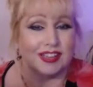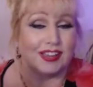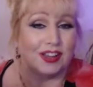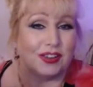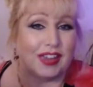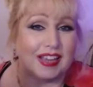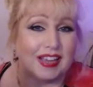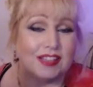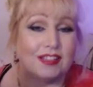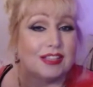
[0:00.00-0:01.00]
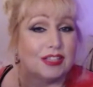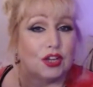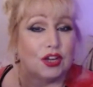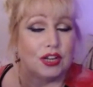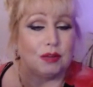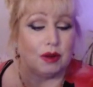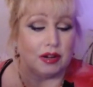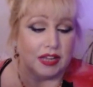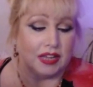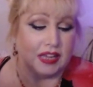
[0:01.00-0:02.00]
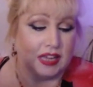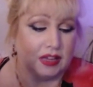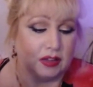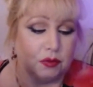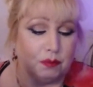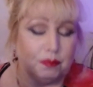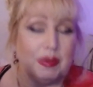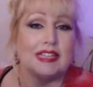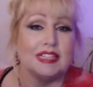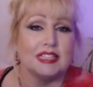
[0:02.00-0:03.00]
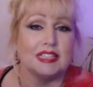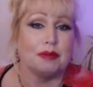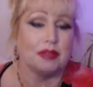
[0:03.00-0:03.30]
Okay, so that's an early one. In December,